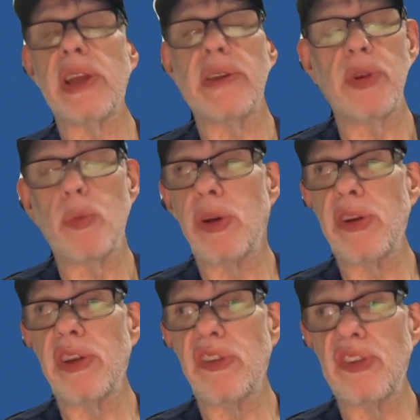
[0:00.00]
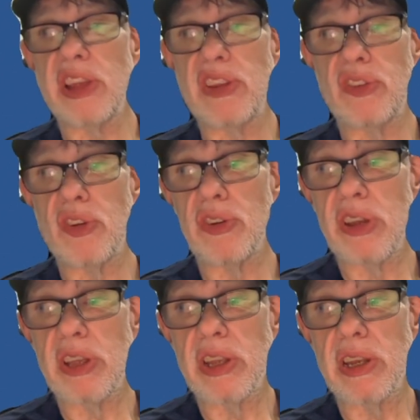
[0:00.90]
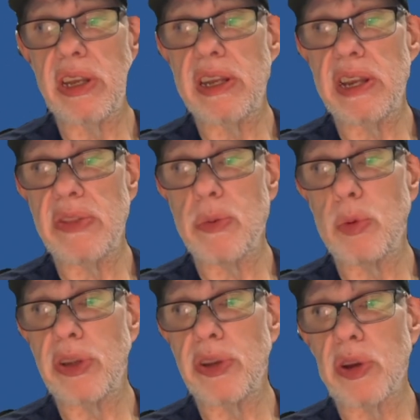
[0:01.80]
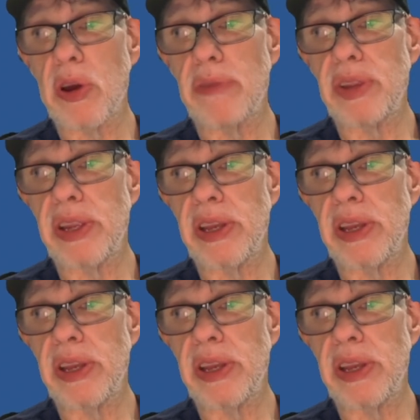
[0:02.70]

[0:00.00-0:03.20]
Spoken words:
If your water doesn't taste good, neither will your coffee.